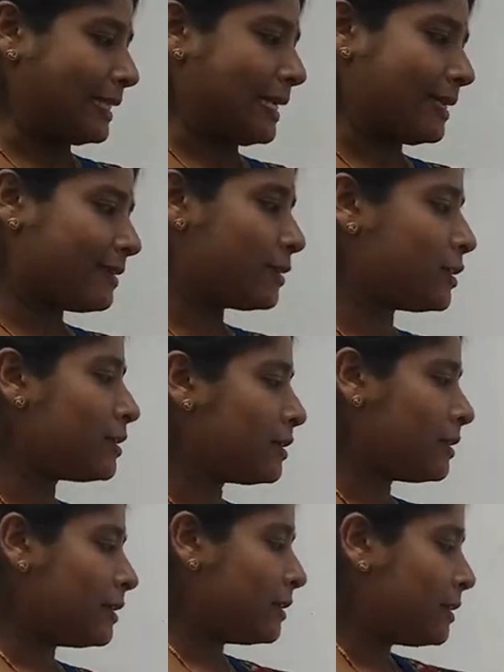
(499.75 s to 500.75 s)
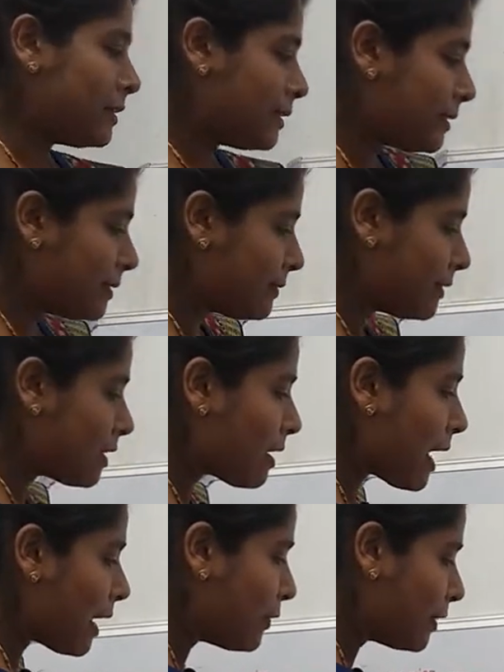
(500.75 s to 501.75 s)
that the
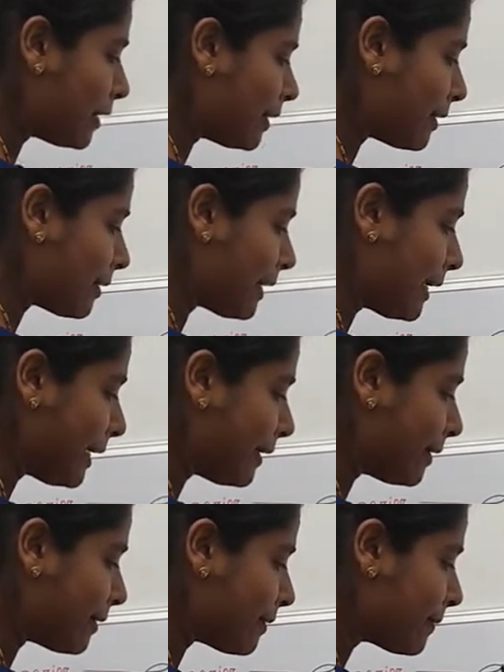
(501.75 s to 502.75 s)
outer layer